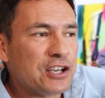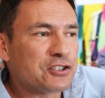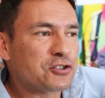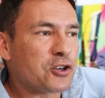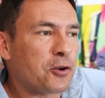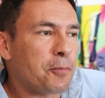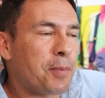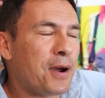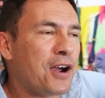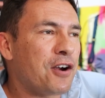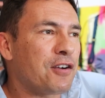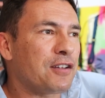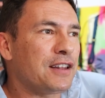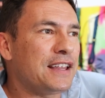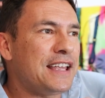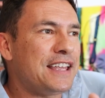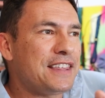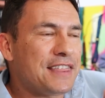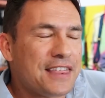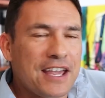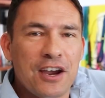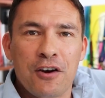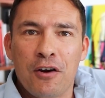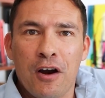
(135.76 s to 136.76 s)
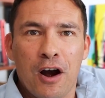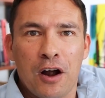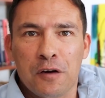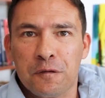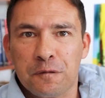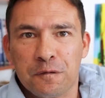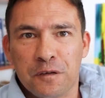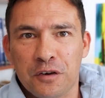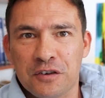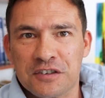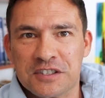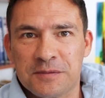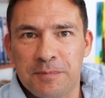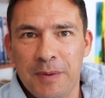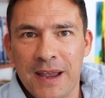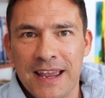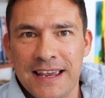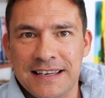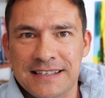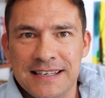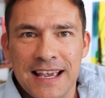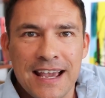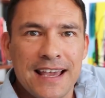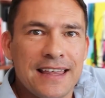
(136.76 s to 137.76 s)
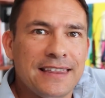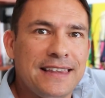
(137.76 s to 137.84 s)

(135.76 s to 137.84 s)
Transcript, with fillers: So apparently, there on first base,